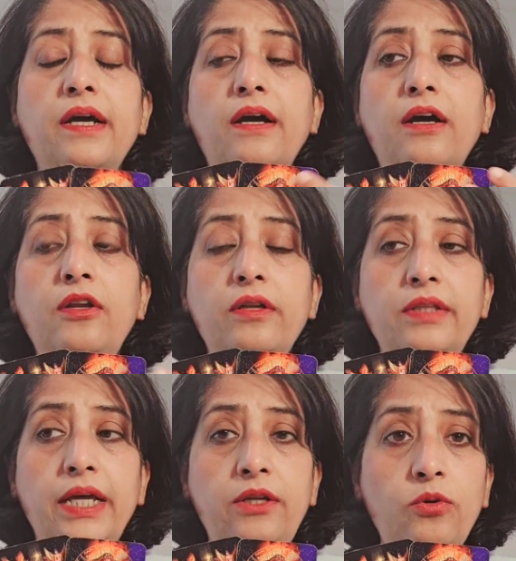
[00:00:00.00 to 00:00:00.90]

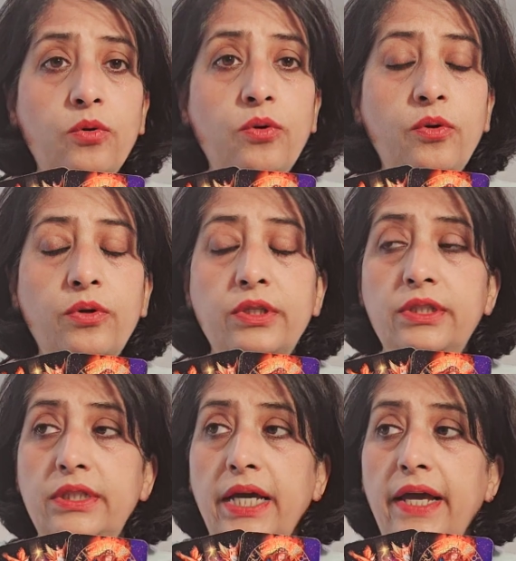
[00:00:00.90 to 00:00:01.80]
They look good.
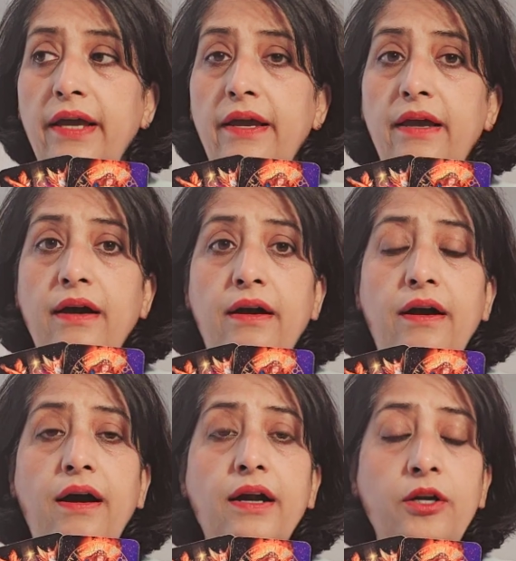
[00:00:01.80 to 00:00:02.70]
They
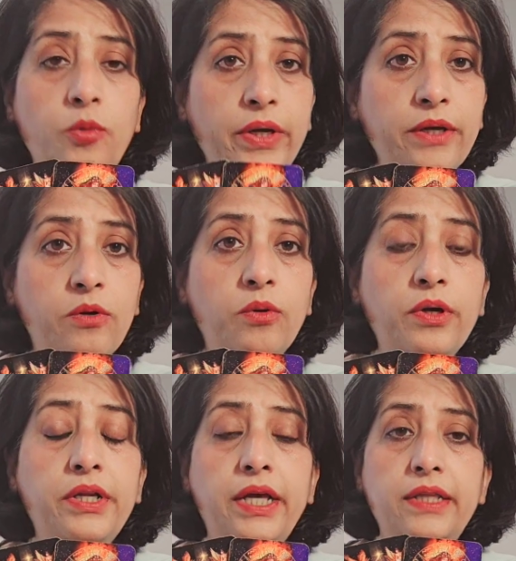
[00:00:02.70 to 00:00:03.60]
are doing
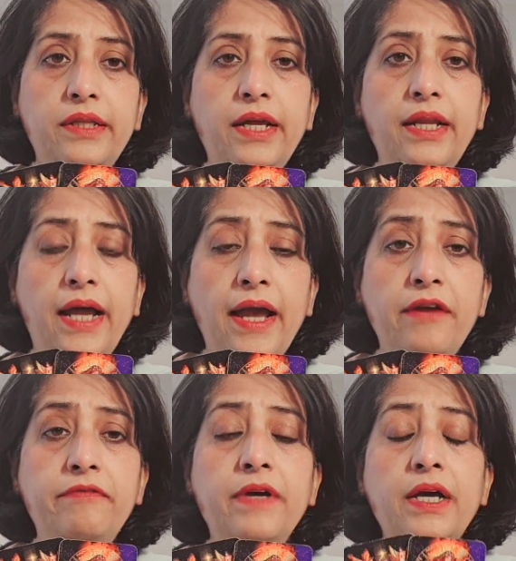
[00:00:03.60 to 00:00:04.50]
good in their life.